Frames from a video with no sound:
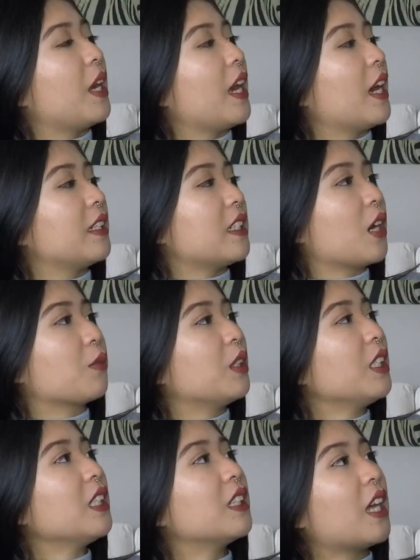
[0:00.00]
and I
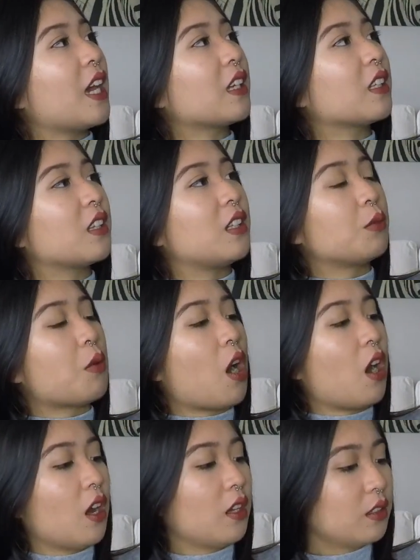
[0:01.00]
really like the
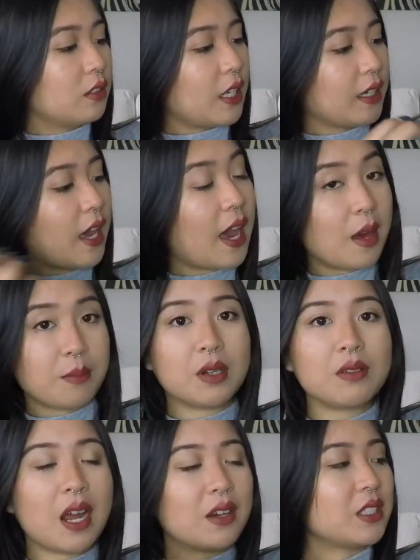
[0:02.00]
raw like hem
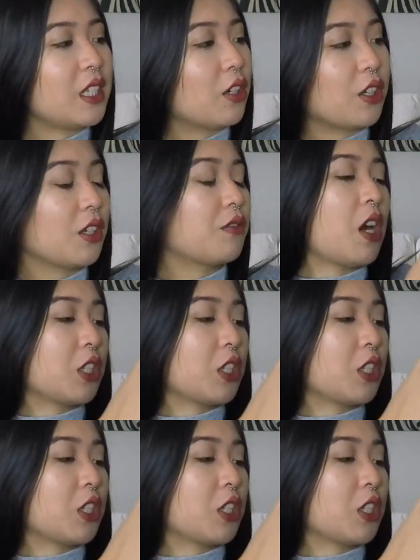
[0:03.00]
around it or the raw